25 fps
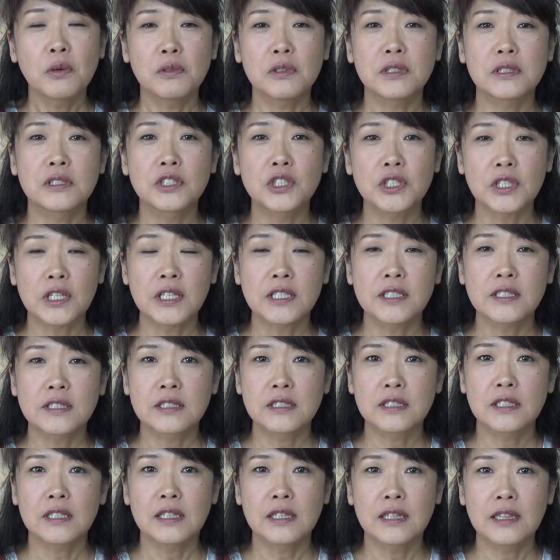which
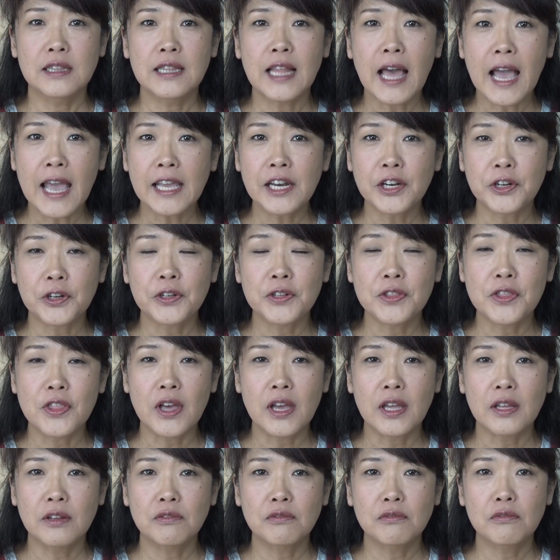is lighter
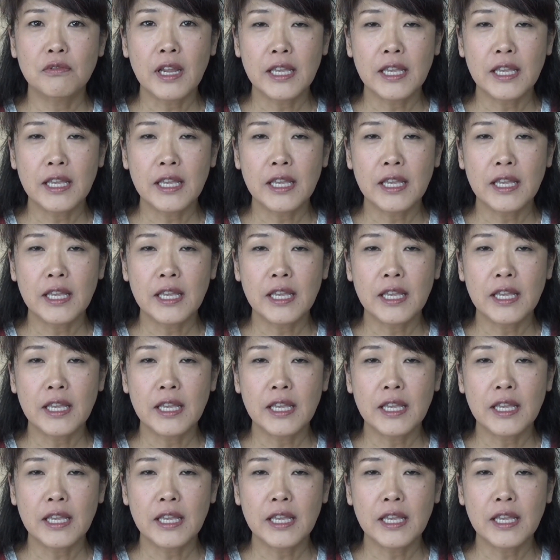than